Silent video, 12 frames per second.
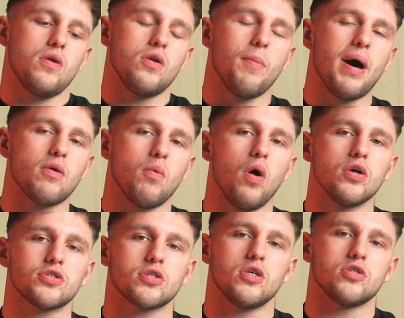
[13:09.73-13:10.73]
no matter
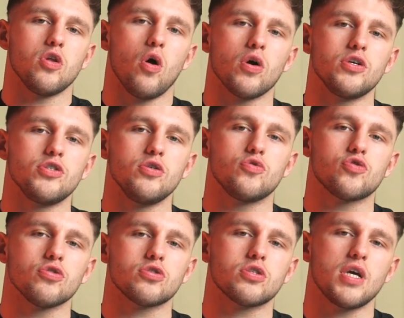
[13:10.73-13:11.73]
what, as long as you
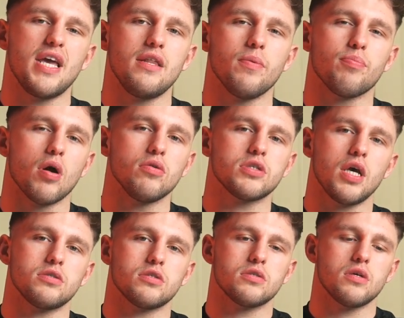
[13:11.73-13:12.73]
trust in the
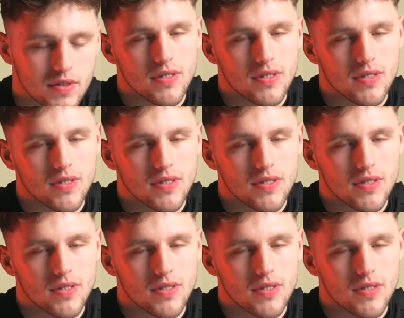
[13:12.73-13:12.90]
process.